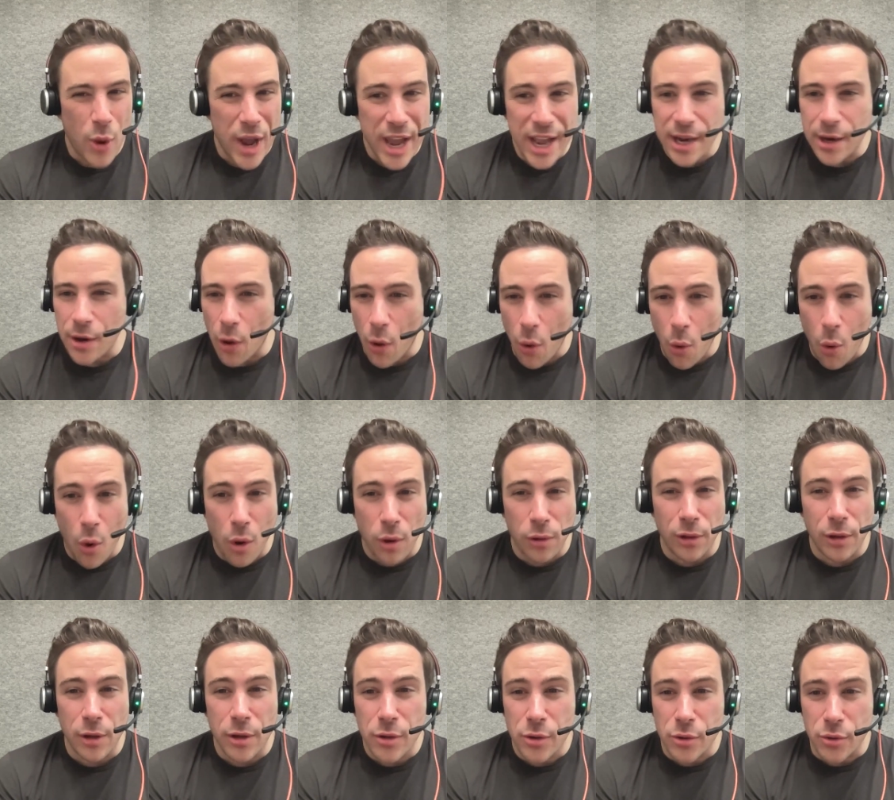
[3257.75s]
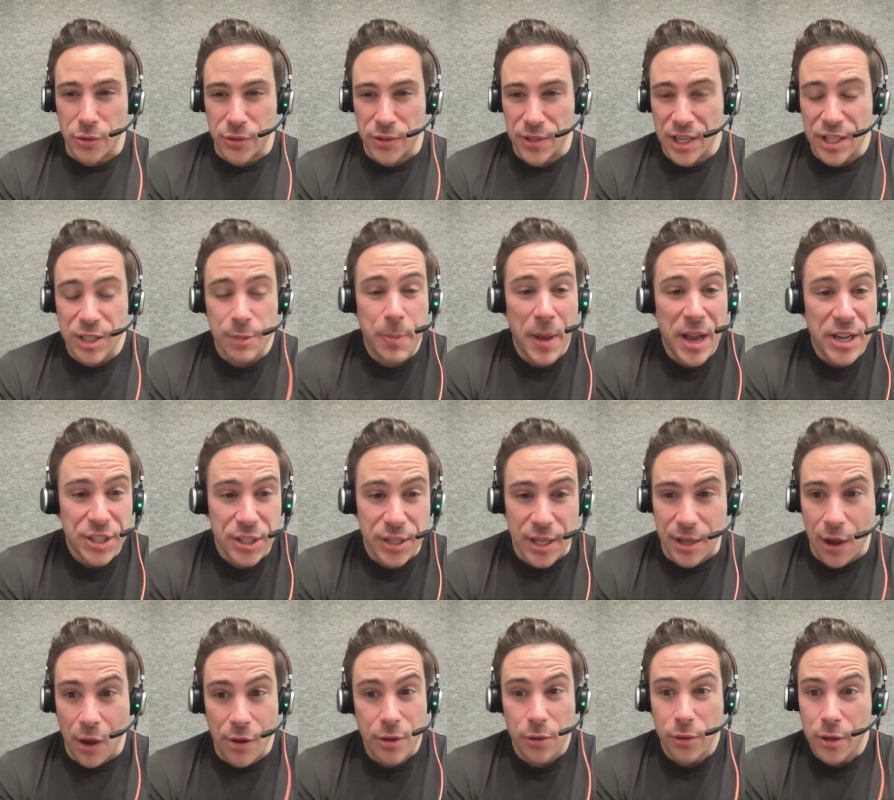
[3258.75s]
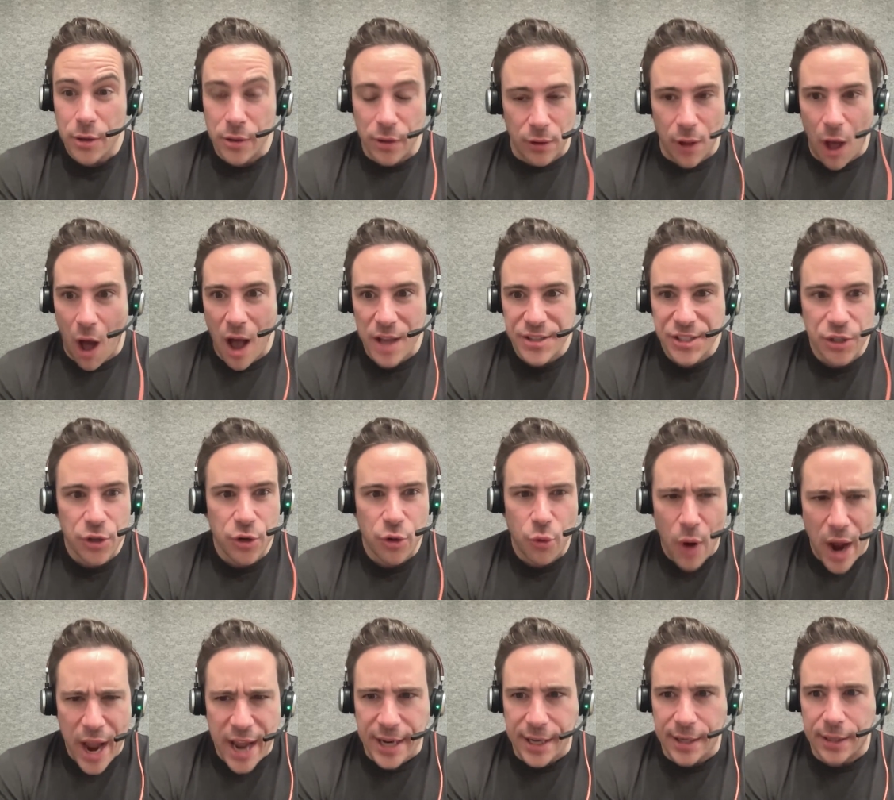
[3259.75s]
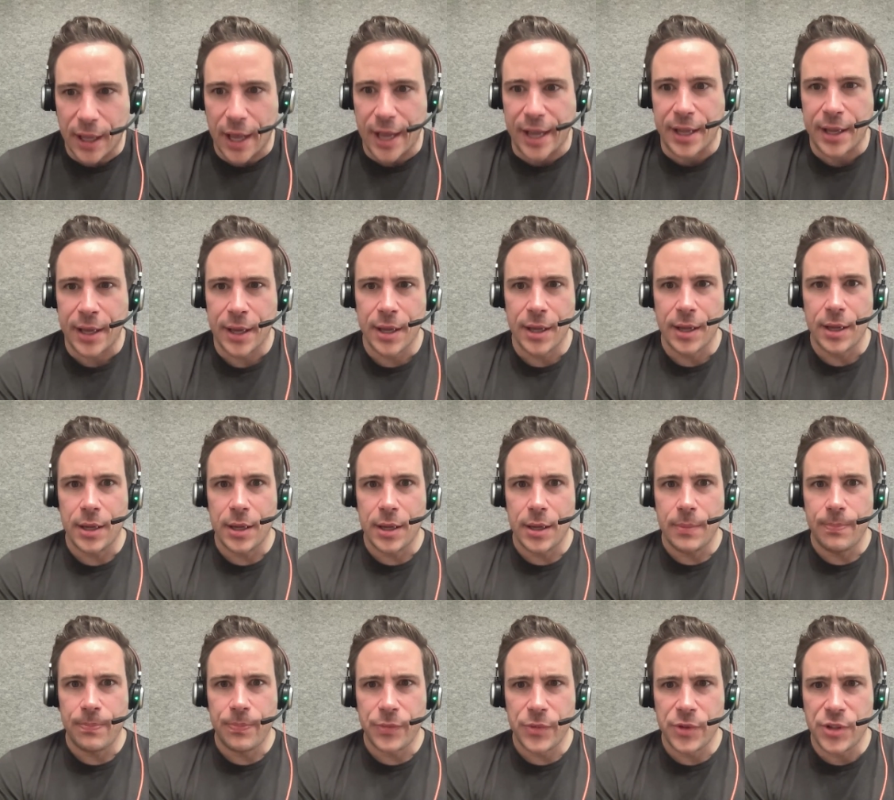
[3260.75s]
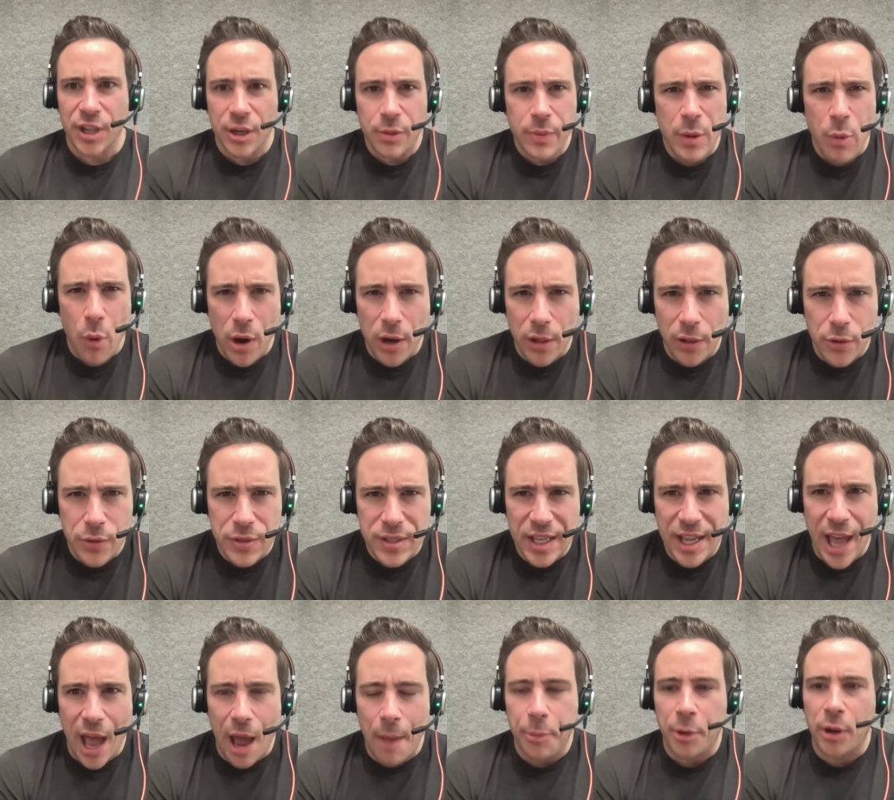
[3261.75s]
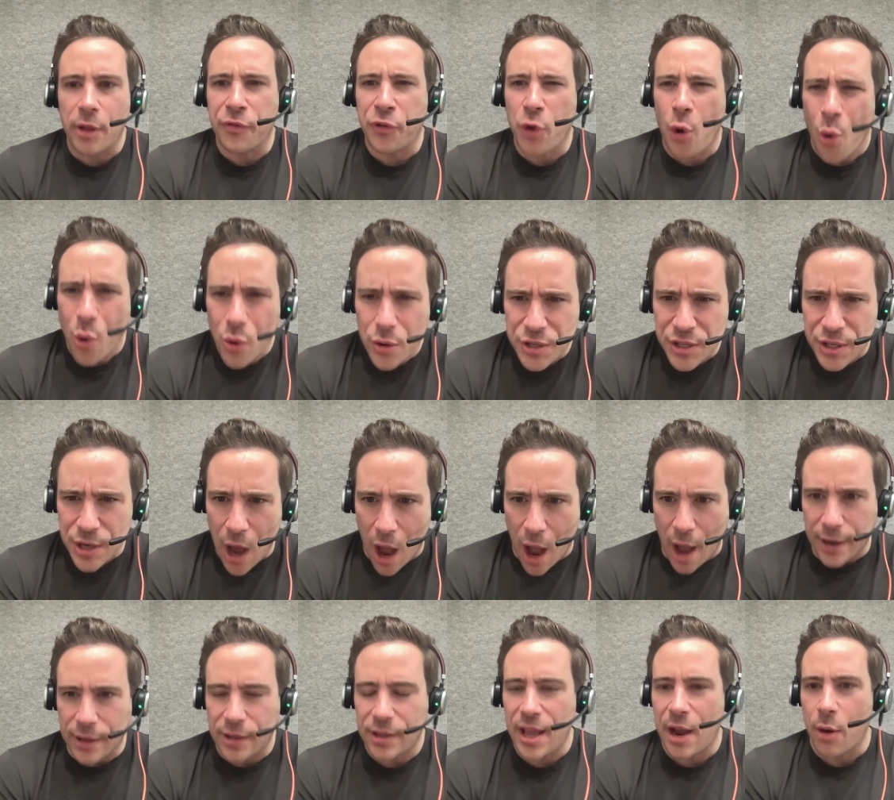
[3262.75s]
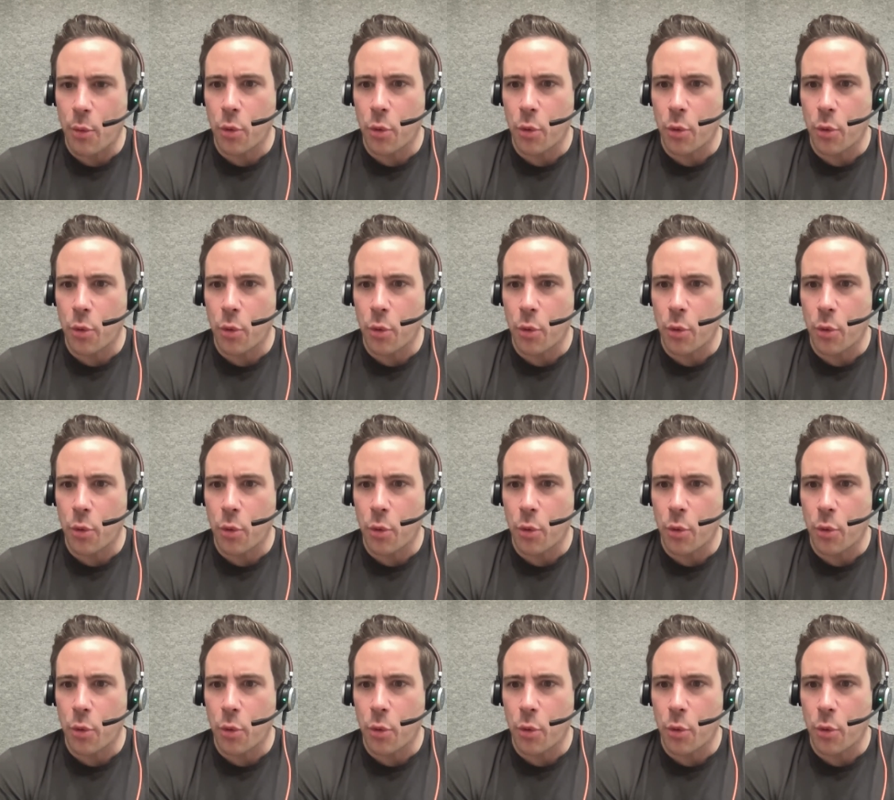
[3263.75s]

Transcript: Win or lose, especially you lost, great. Like, did we want to lose the capital? Of course not.